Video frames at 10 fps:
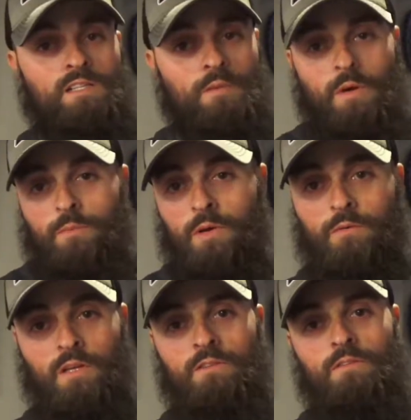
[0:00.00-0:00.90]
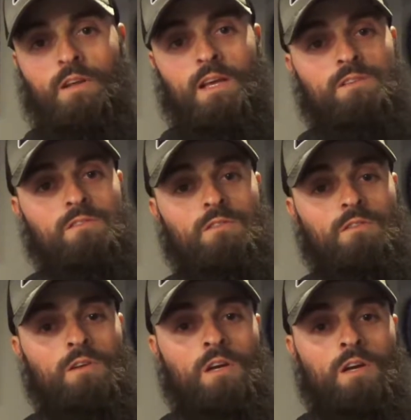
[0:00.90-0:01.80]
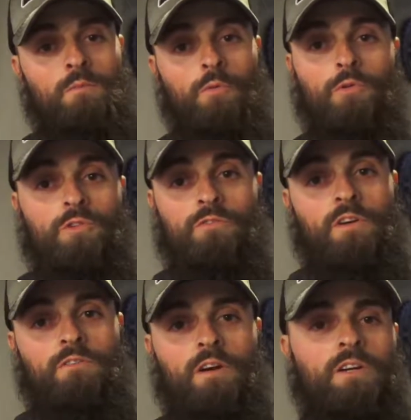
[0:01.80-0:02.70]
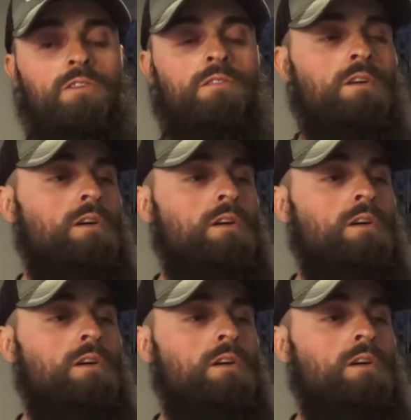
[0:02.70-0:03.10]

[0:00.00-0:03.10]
I might be able to give you an answer or point you in the right direction.